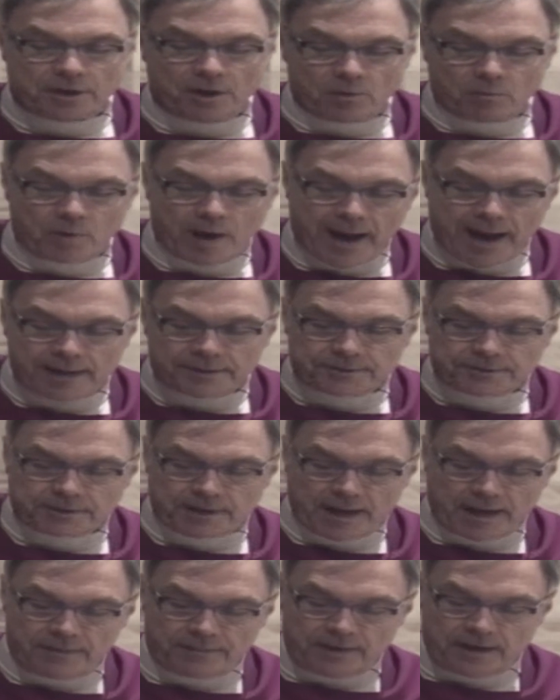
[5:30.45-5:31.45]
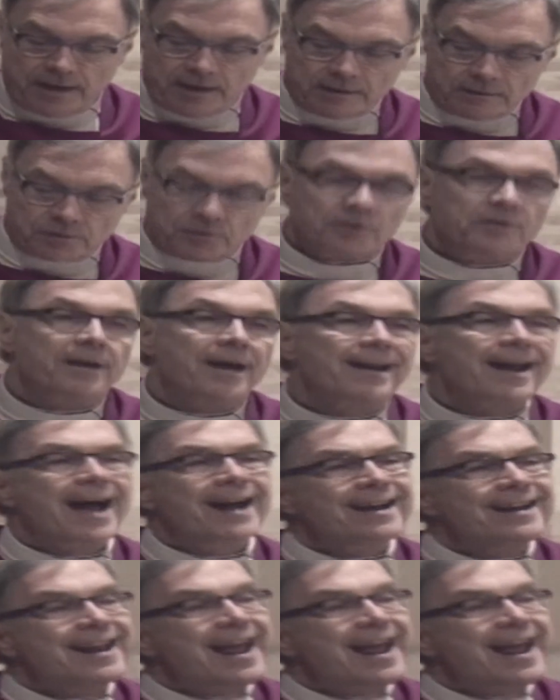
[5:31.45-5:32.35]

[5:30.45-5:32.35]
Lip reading: harassed on the internet on an